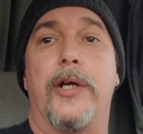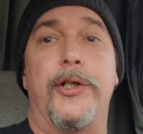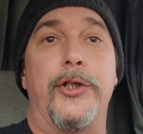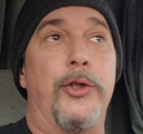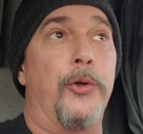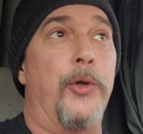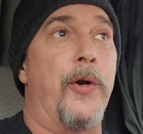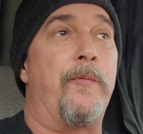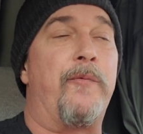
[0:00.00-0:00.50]

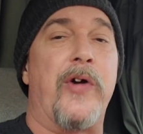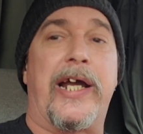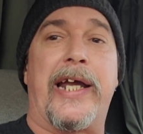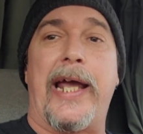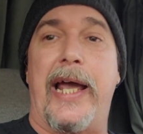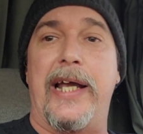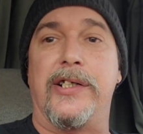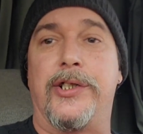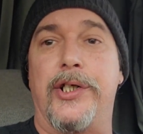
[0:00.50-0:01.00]

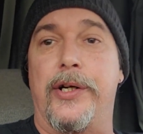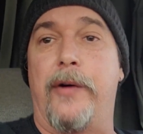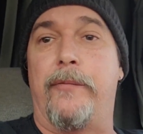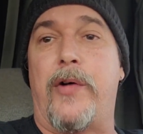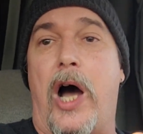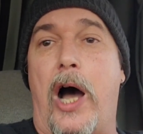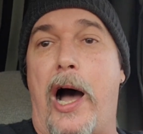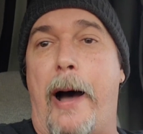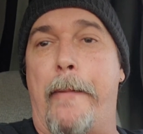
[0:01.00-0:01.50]
unification
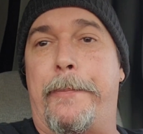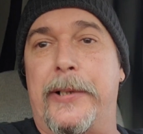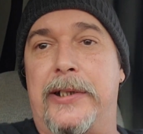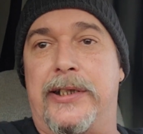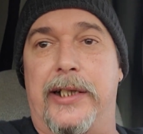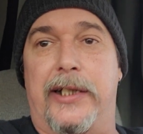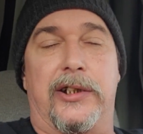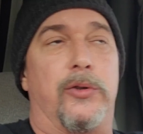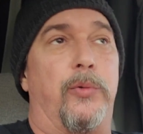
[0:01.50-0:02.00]
of
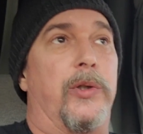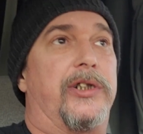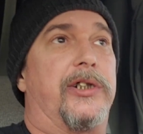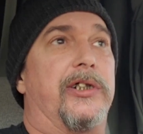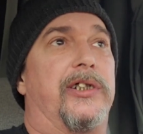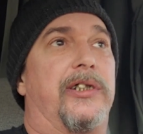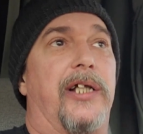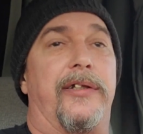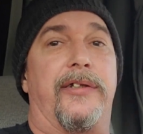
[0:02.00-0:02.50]
opposites, which
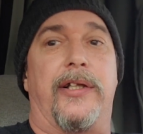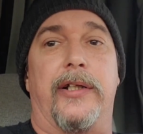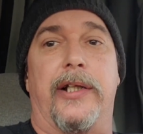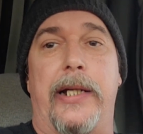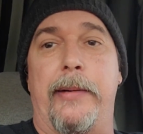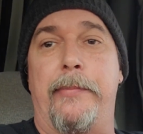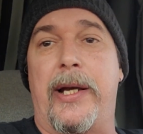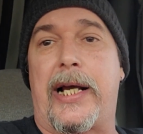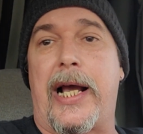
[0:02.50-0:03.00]
is the
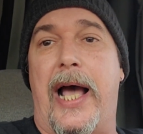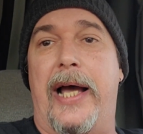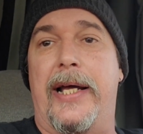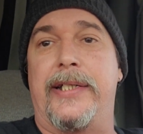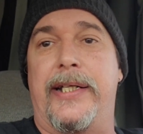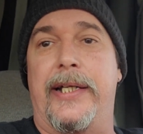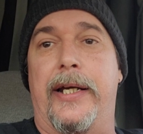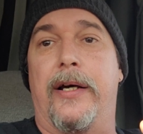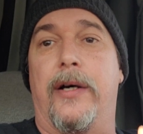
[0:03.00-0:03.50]
Thelemic
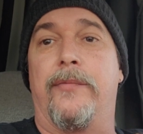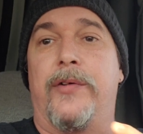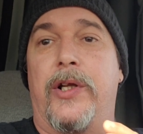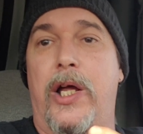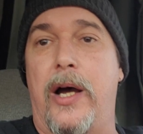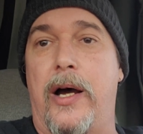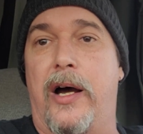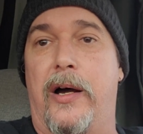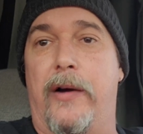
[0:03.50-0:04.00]
idea of
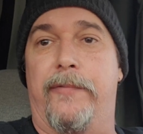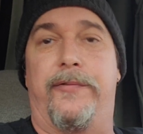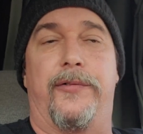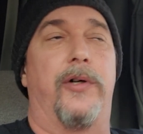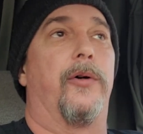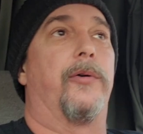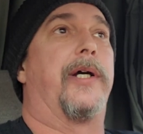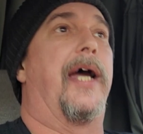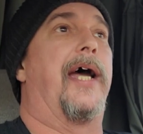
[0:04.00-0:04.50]
love,
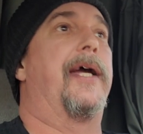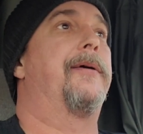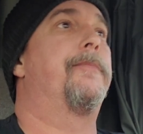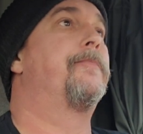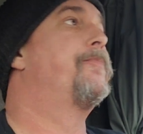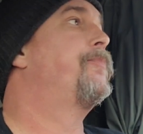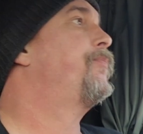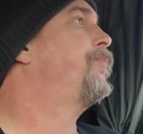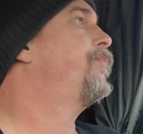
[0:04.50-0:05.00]
okay?
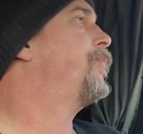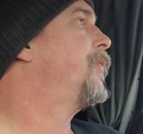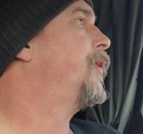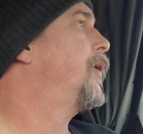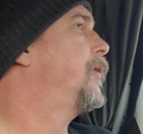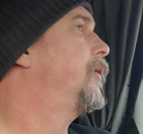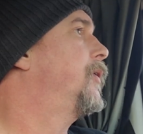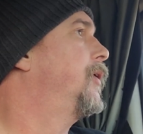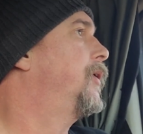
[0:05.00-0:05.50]

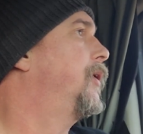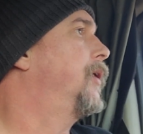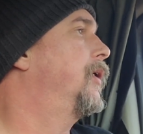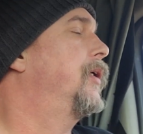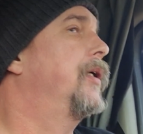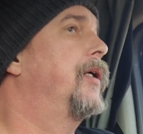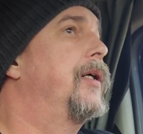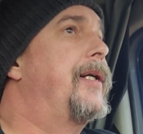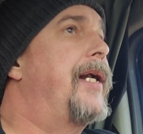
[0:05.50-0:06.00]

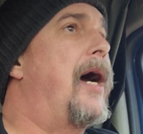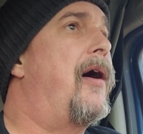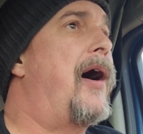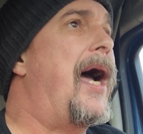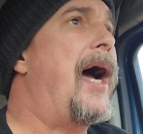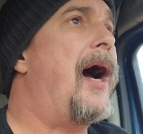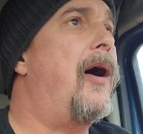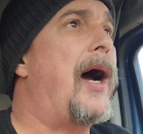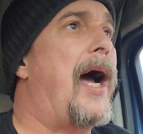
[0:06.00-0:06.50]
Now,
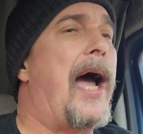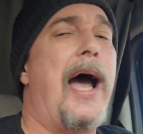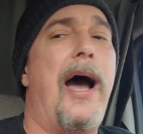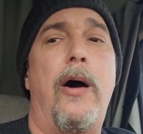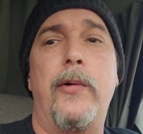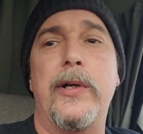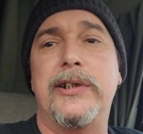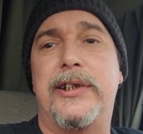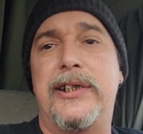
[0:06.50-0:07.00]

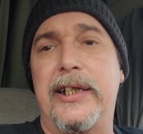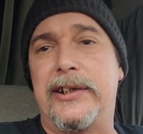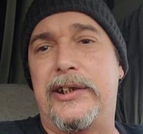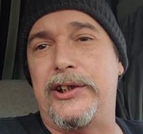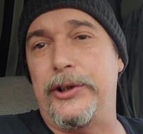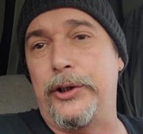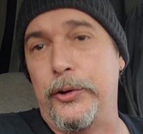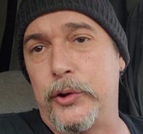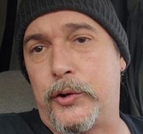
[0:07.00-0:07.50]
how is
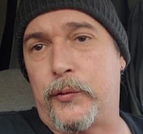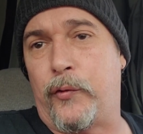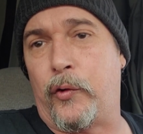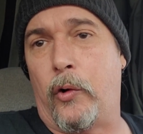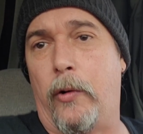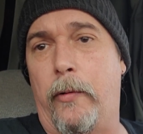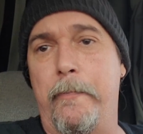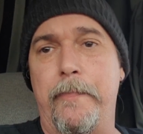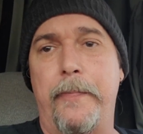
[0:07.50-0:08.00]
this
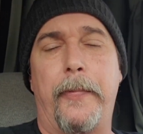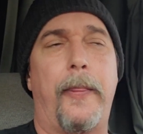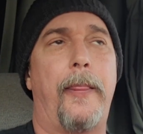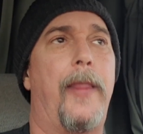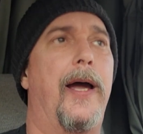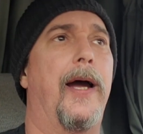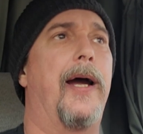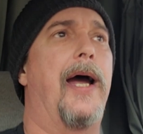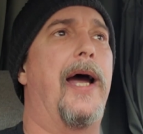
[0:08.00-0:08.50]
useful?
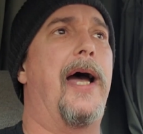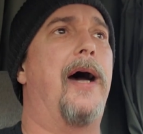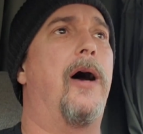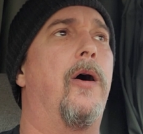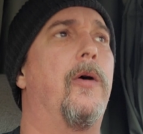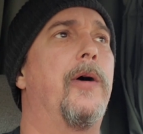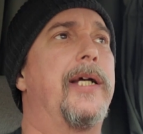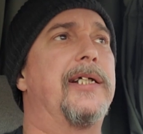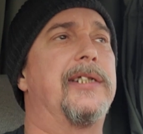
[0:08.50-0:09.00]

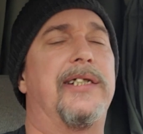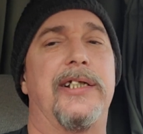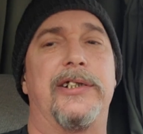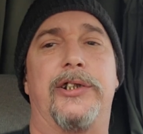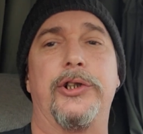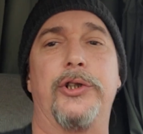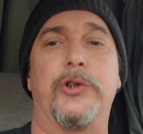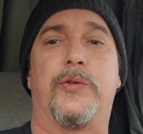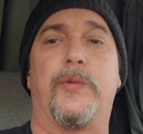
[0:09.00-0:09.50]
How is
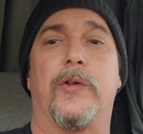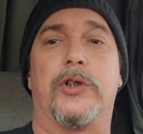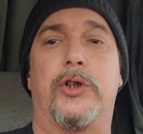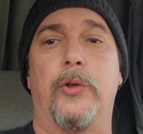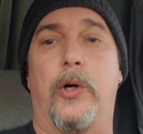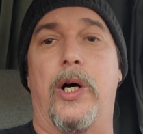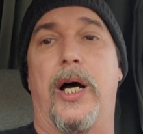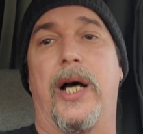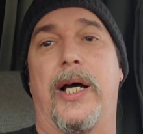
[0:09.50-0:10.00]
this useful
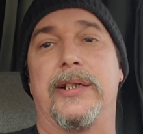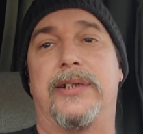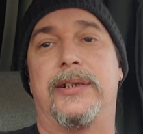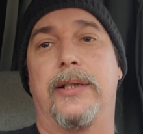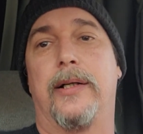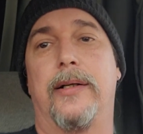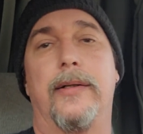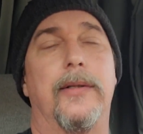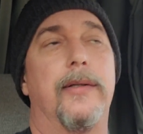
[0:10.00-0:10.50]
to
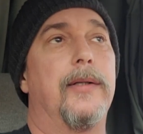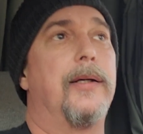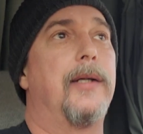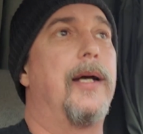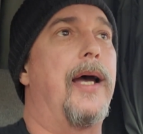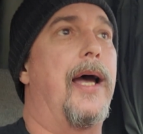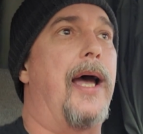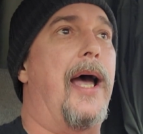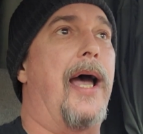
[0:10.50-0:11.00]
us
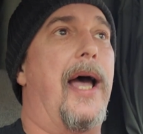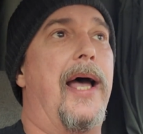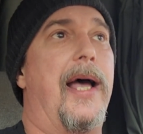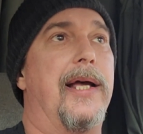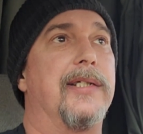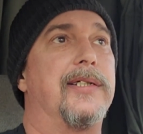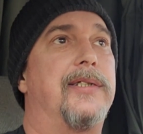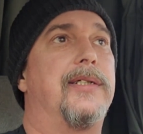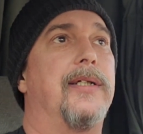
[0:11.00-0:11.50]

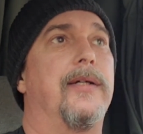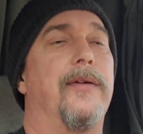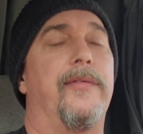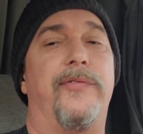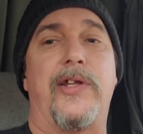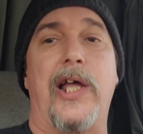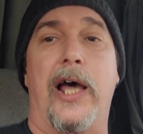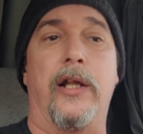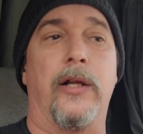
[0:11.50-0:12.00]
as
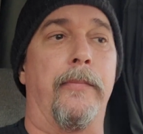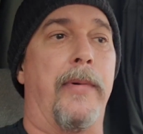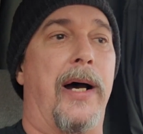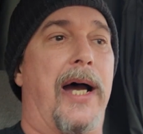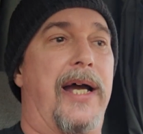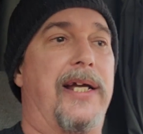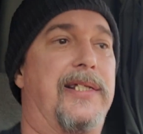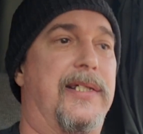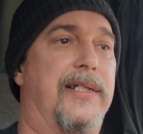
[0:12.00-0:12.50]

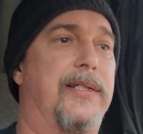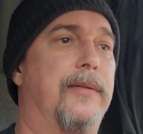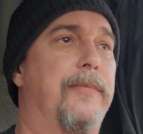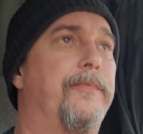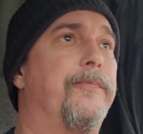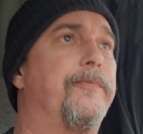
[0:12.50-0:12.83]
Thelemites?